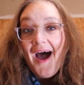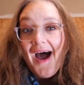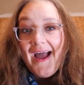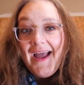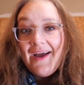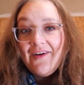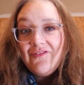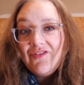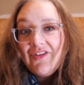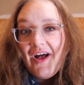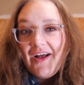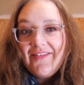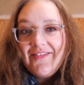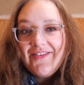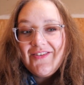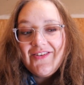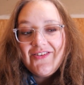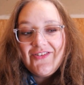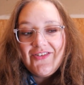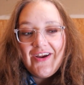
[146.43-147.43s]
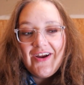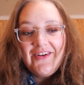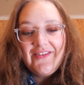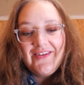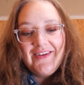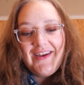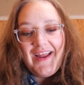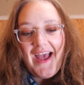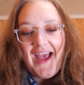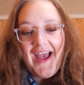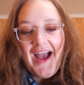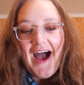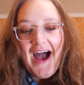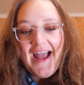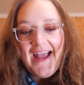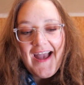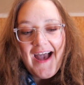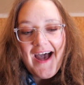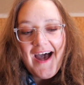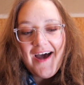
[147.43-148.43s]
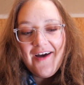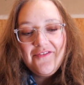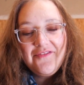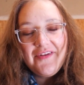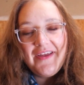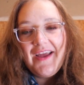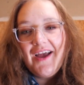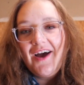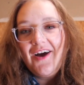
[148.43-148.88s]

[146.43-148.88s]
I have lots to share today. I have